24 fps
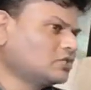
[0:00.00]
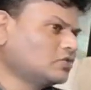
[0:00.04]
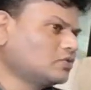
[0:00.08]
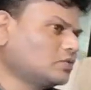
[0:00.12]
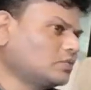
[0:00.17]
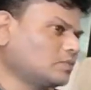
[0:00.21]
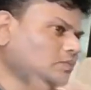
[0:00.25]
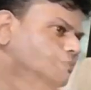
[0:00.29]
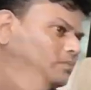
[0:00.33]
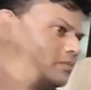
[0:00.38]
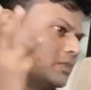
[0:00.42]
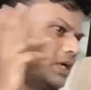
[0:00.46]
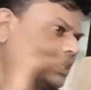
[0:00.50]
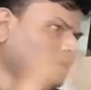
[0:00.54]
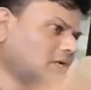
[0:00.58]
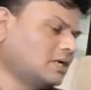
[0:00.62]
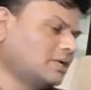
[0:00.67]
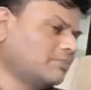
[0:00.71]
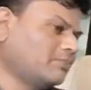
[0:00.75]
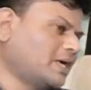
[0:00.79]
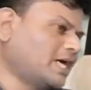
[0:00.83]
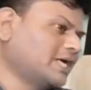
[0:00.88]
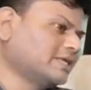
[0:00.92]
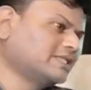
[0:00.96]
So
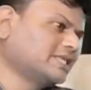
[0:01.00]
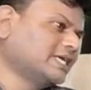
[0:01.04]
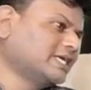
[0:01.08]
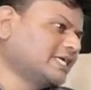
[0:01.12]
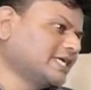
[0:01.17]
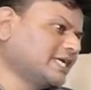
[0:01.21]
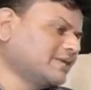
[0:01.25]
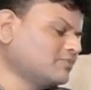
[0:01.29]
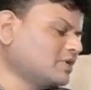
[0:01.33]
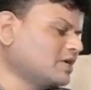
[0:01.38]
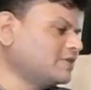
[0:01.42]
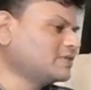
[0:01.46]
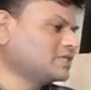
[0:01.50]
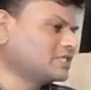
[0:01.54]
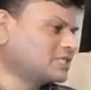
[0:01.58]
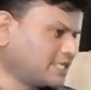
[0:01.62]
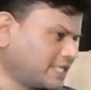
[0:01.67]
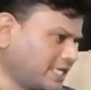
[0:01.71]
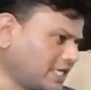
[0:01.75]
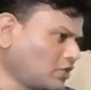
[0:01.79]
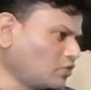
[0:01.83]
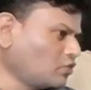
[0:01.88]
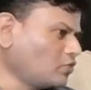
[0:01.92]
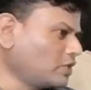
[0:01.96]
at that time, I was
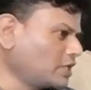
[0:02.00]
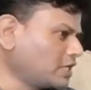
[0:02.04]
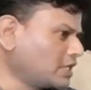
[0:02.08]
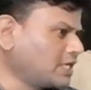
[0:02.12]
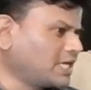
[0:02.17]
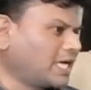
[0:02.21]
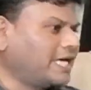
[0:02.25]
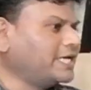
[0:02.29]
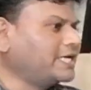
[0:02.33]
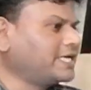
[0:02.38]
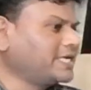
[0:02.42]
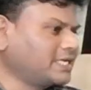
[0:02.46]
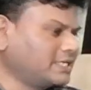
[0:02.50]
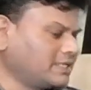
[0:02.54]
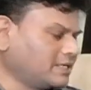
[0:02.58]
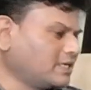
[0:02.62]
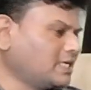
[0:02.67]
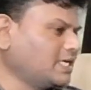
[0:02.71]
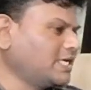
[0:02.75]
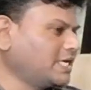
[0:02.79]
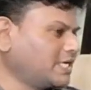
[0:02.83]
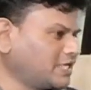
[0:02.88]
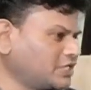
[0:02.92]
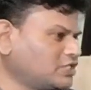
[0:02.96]
a recruiter
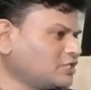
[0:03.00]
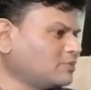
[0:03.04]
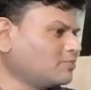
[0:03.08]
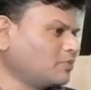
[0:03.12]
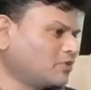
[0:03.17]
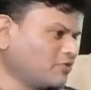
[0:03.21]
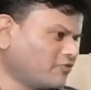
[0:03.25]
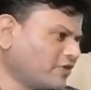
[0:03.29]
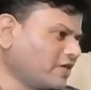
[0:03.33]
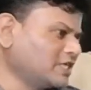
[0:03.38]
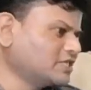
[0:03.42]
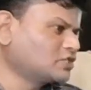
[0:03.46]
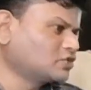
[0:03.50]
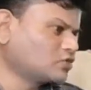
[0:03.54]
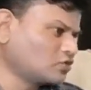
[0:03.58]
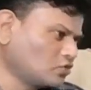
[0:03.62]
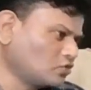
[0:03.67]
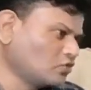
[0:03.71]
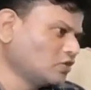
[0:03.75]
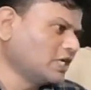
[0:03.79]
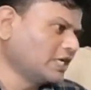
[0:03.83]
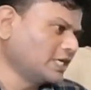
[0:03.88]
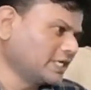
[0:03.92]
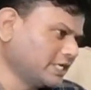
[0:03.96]
hunting leadership profiles
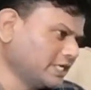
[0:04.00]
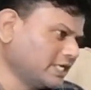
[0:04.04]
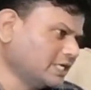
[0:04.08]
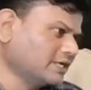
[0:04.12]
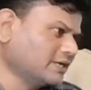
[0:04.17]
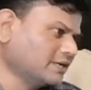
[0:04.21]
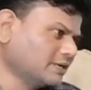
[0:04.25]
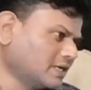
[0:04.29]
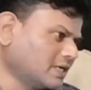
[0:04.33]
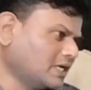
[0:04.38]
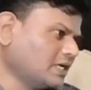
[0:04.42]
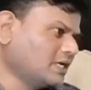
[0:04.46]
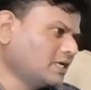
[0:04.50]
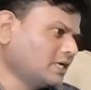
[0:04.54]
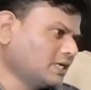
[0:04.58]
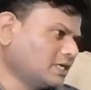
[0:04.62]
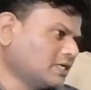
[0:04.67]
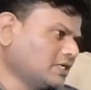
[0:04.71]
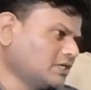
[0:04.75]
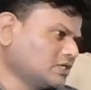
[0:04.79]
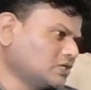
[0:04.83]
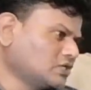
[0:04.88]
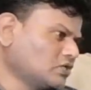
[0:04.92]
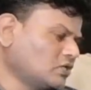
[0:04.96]
through LinkedIn.
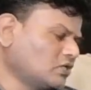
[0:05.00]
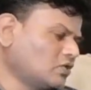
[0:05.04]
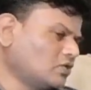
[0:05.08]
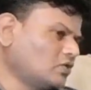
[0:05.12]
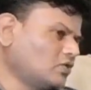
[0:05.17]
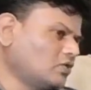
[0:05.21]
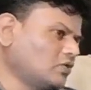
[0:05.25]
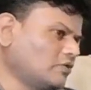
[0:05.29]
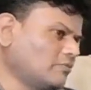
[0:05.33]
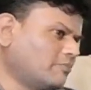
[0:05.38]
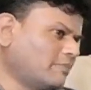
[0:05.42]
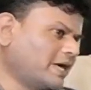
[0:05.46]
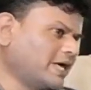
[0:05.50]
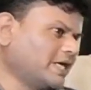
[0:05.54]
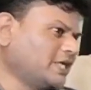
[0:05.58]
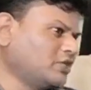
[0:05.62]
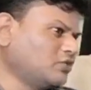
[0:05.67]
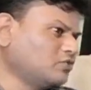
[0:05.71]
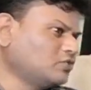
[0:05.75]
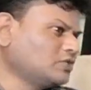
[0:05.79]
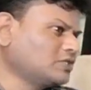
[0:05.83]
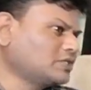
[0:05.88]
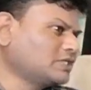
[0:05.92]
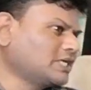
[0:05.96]
So my
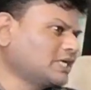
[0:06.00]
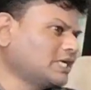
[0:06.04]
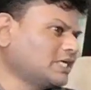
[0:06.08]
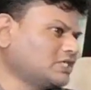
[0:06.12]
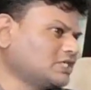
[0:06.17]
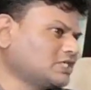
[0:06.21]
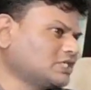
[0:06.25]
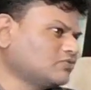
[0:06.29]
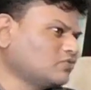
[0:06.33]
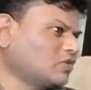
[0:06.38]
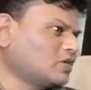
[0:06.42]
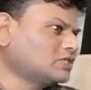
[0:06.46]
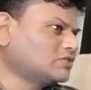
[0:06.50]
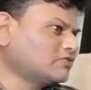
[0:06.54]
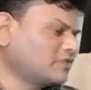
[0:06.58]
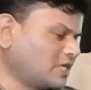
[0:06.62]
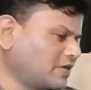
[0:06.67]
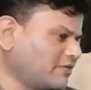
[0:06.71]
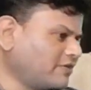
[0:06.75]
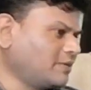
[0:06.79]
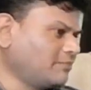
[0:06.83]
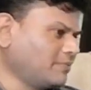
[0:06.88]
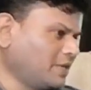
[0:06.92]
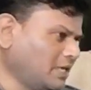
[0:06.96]
usage was
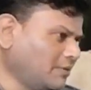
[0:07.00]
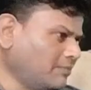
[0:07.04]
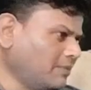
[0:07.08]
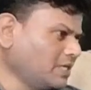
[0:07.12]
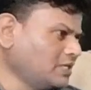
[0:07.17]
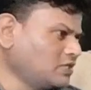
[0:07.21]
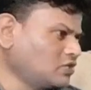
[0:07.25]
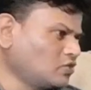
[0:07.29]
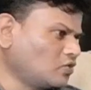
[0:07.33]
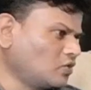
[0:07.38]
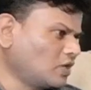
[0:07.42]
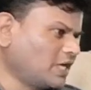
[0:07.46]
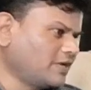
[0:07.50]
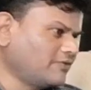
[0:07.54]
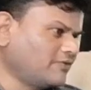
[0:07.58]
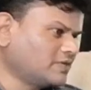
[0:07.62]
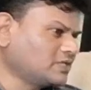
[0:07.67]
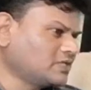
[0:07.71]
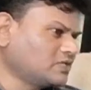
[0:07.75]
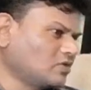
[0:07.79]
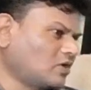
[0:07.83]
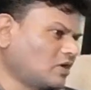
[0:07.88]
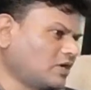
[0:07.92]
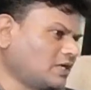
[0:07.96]
very, very minimal. So I
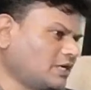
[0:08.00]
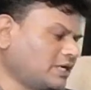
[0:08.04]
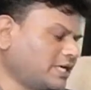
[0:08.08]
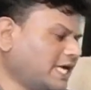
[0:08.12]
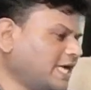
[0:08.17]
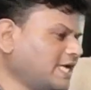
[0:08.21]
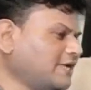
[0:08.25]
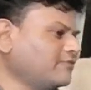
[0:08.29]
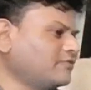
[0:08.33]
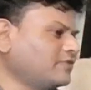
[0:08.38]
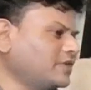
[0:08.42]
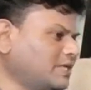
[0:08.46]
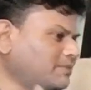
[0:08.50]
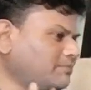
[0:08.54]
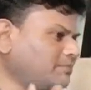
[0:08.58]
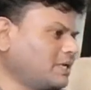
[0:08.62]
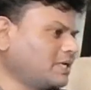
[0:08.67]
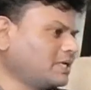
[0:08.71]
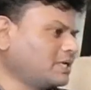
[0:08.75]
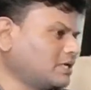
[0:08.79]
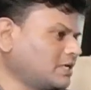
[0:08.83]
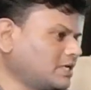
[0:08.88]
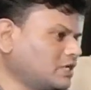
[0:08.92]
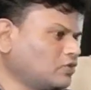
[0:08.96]
was not dive
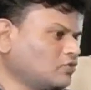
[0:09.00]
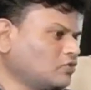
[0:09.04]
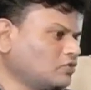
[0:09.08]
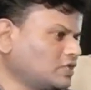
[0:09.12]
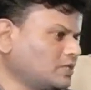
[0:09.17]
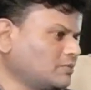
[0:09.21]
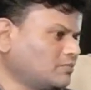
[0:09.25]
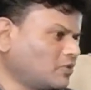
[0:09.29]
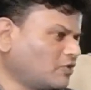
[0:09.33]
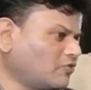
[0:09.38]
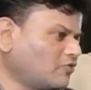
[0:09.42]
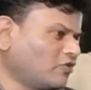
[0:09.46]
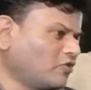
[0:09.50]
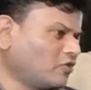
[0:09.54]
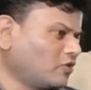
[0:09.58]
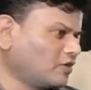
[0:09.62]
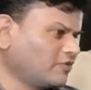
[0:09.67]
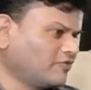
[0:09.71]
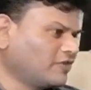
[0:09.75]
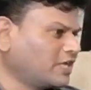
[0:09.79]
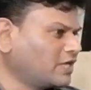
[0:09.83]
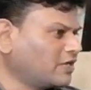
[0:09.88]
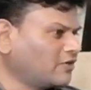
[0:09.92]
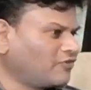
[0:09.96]
deeping into the
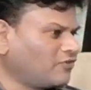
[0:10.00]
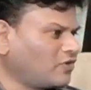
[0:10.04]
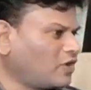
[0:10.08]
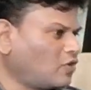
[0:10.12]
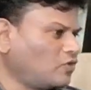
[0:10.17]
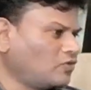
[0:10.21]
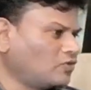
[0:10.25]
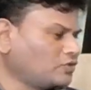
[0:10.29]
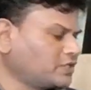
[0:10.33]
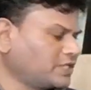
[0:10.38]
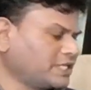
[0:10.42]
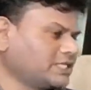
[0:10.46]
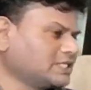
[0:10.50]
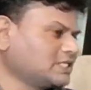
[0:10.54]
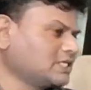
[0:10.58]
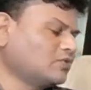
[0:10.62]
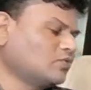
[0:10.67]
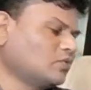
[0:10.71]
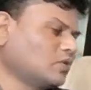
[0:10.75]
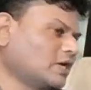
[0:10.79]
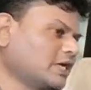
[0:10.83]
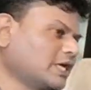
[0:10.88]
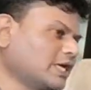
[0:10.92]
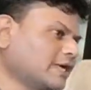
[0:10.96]
profound way of how things are
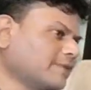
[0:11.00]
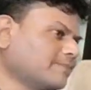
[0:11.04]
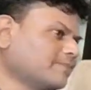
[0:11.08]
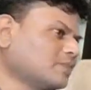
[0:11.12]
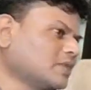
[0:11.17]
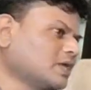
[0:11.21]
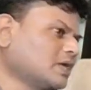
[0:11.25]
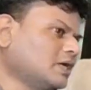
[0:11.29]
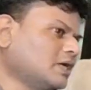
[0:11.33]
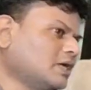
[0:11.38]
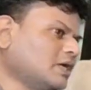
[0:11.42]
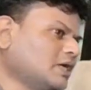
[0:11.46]
working.